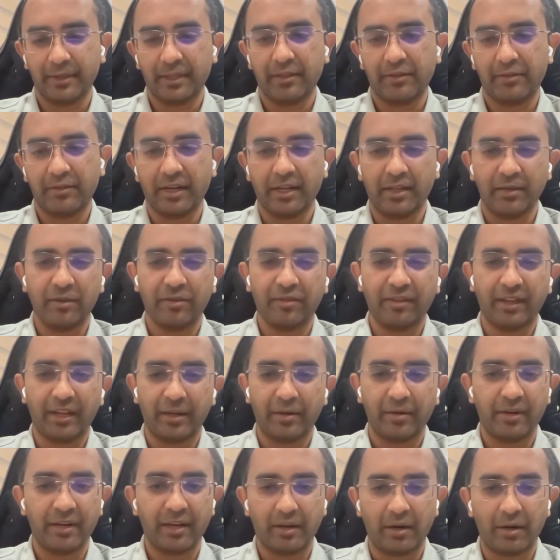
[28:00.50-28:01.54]
right? So iOS,
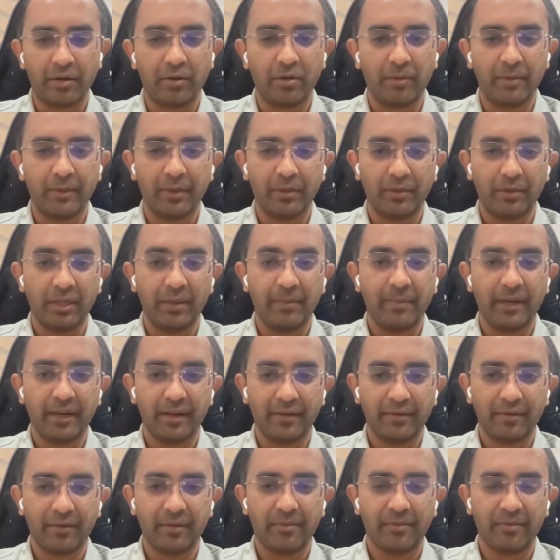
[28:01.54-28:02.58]
Android are not going to be the only
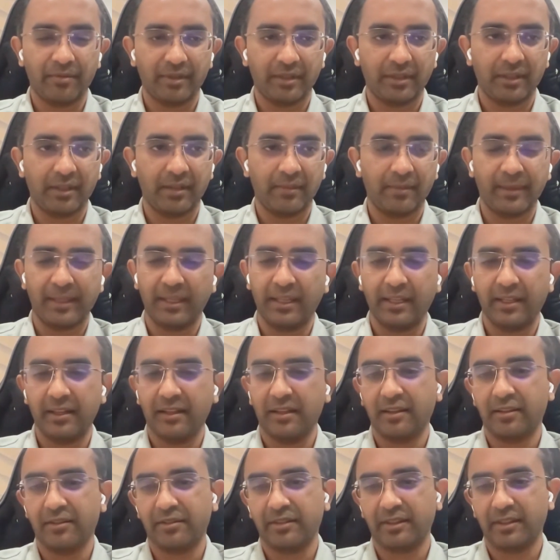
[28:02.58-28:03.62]
platforms. It will be
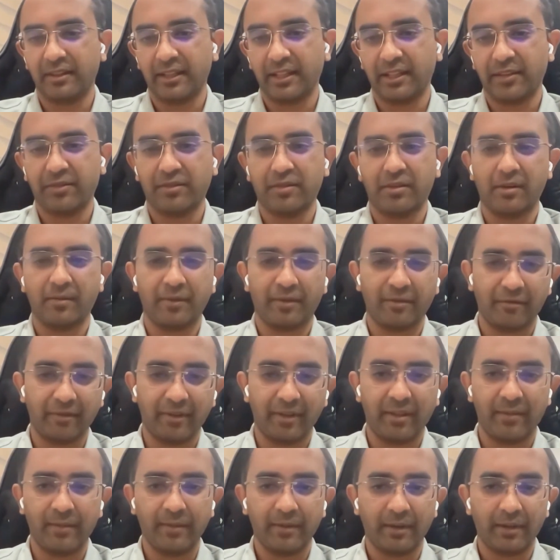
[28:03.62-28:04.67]
Linux and desktop and
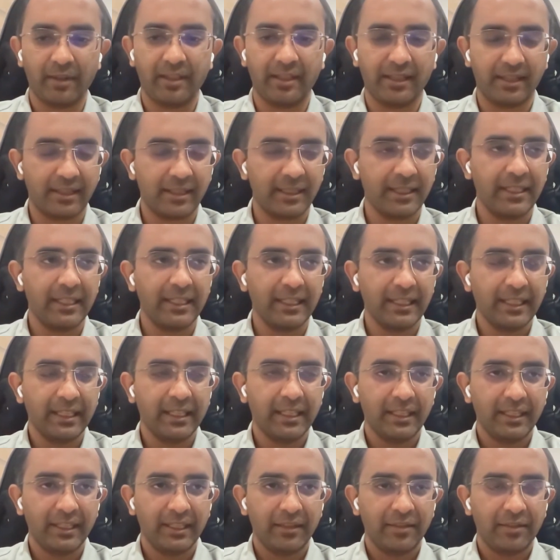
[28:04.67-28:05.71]
web and all that.
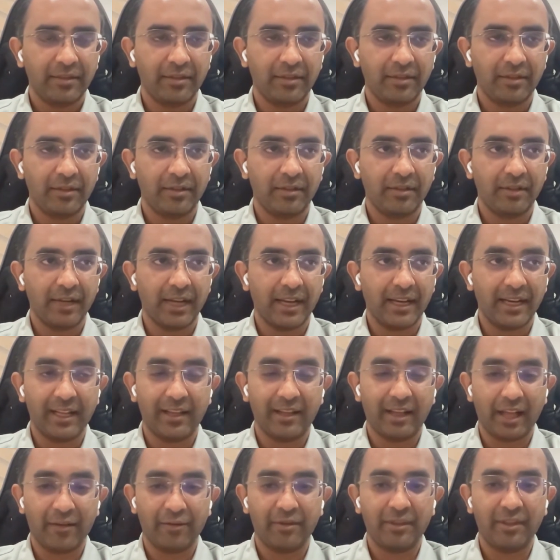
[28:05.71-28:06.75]
So,
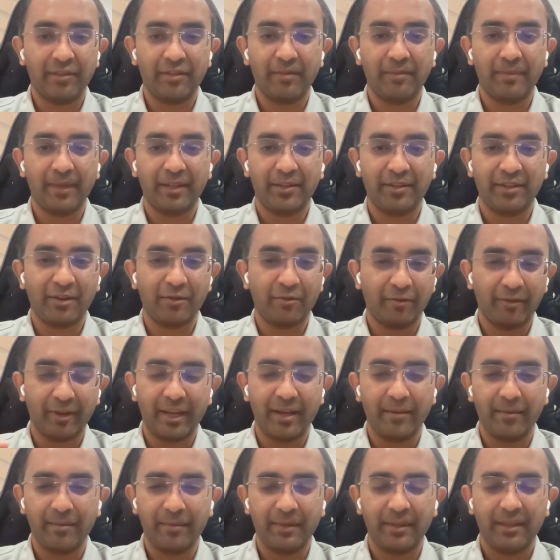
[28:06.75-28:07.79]
as soon as you mentioned
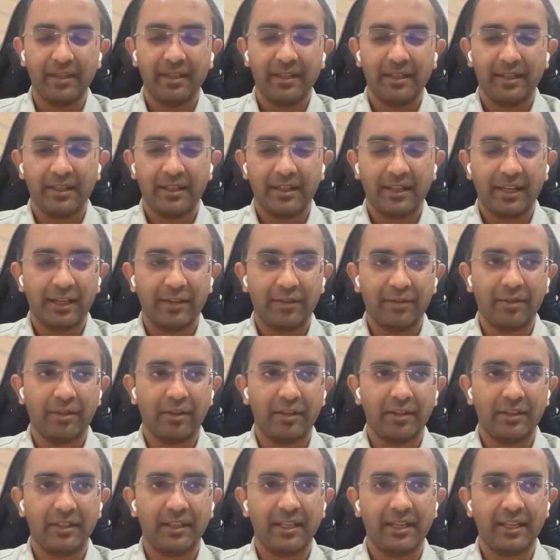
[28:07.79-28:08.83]
web, I
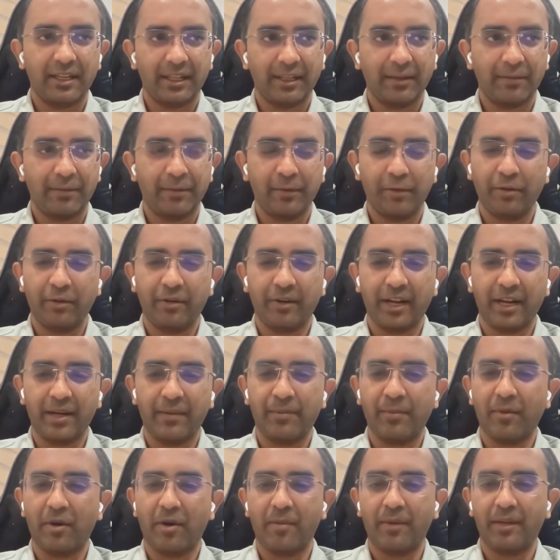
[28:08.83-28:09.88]
saw that if you could
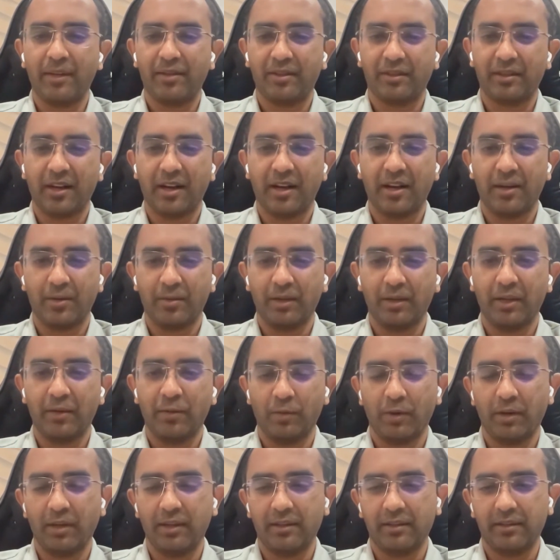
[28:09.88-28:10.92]
write MobX Dart only
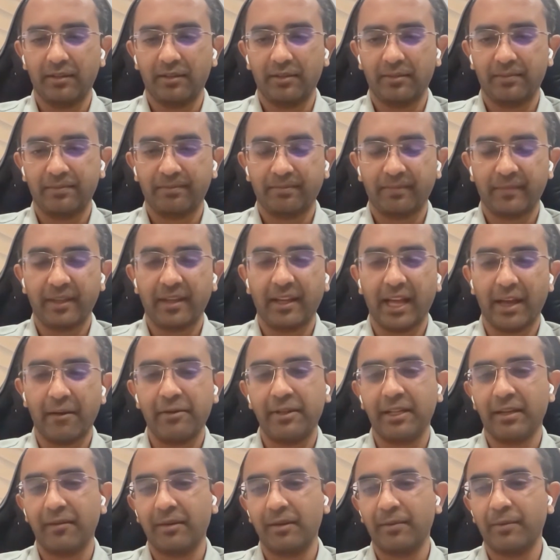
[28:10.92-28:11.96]
once and
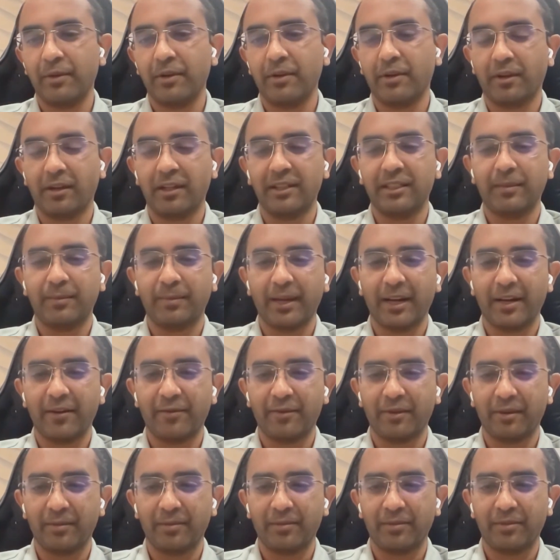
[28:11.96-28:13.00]
have it available on all the
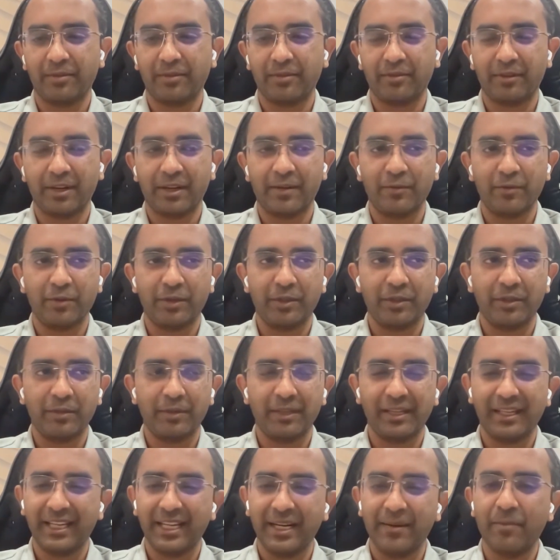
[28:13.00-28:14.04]
platforms, why would you
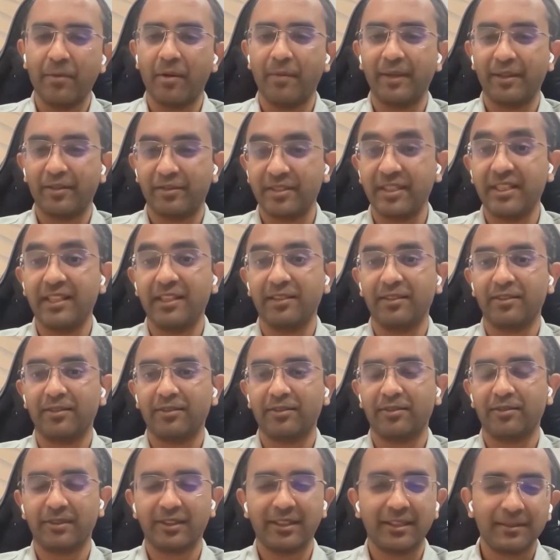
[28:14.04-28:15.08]
even need
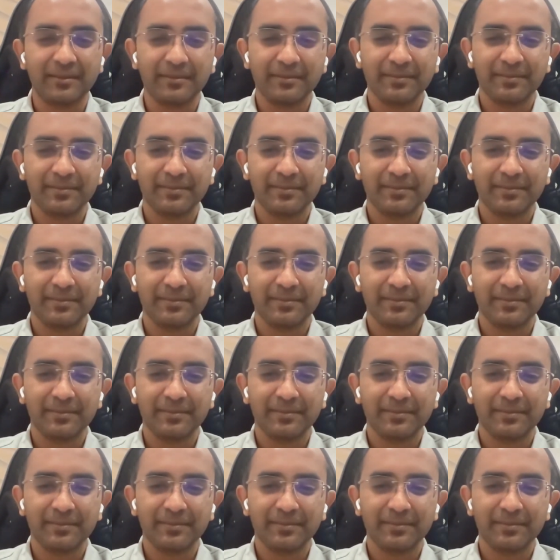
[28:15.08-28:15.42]
MobX.js, right?